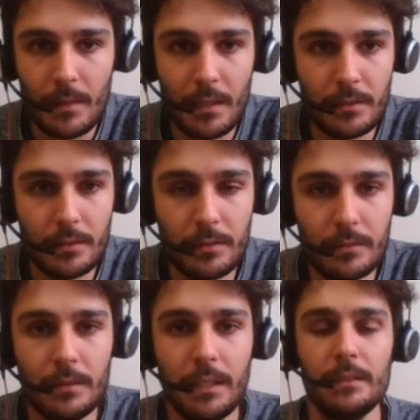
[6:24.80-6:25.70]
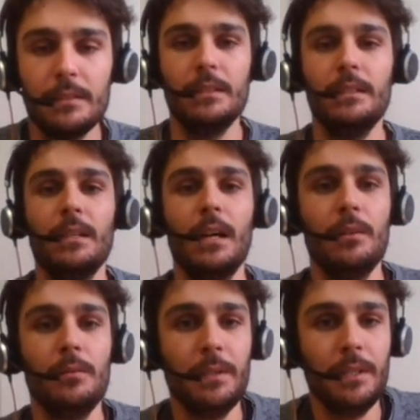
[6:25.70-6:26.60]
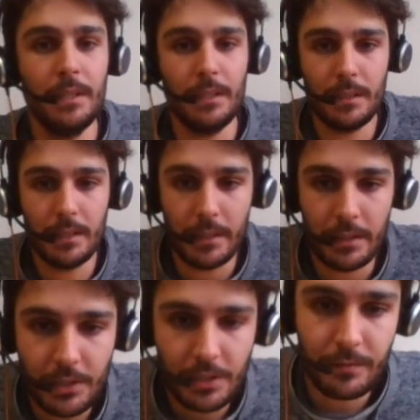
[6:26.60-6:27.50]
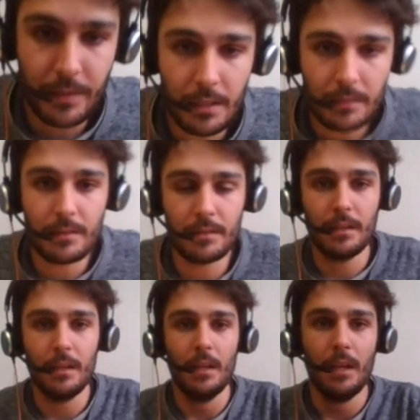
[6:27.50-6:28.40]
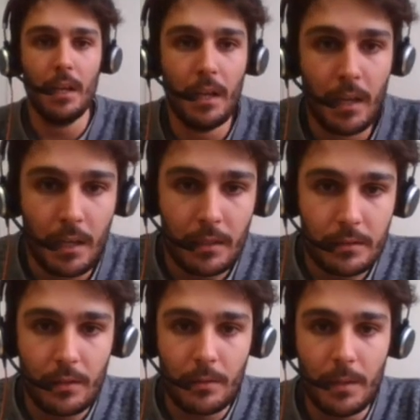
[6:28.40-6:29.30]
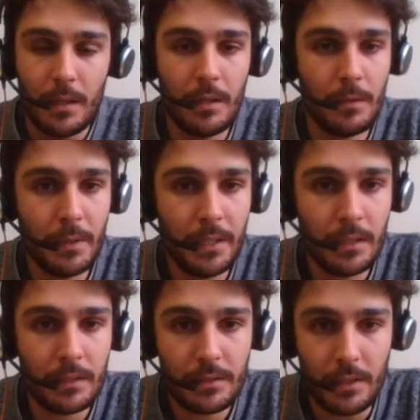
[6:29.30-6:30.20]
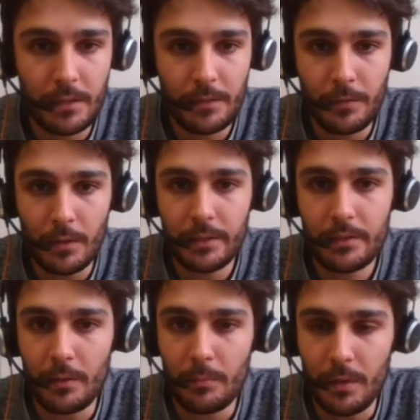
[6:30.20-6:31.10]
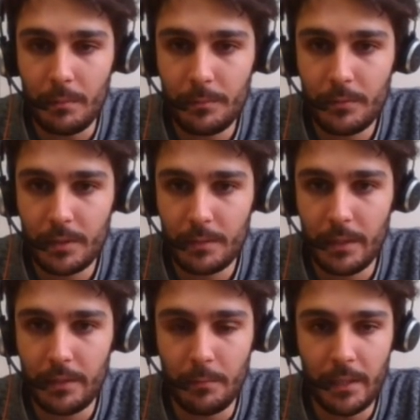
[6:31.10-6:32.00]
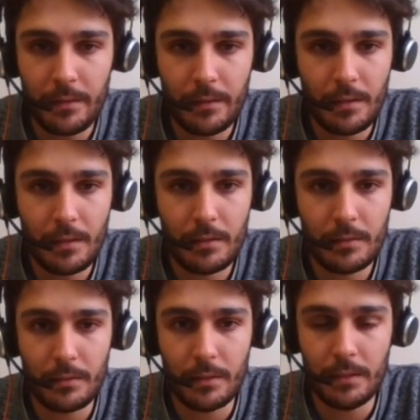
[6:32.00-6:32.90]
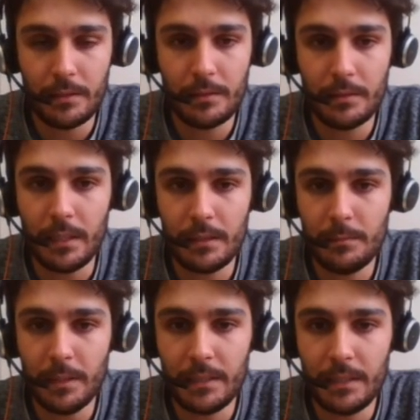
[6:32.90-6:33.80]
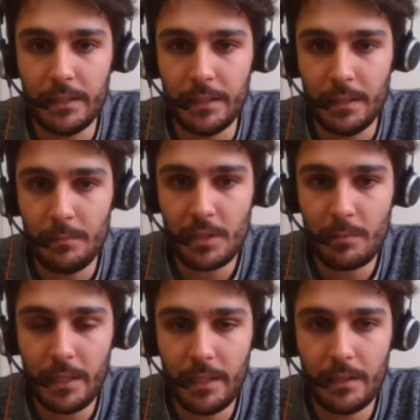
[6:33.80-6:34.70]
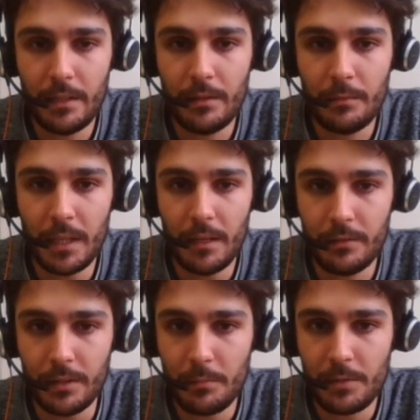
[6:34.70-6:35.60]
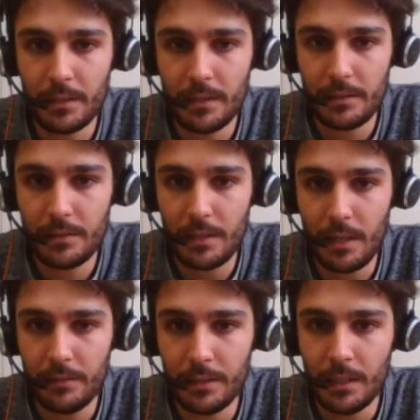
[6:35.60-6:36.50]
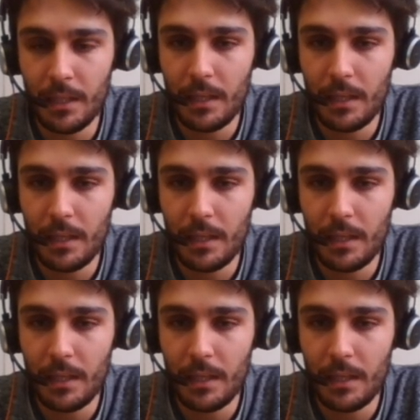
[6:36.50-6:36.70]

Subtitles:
So let's see how we can achieve this. So we'll study the following toy problem to explain the method. So that's basically the image plane, and we have an object that's having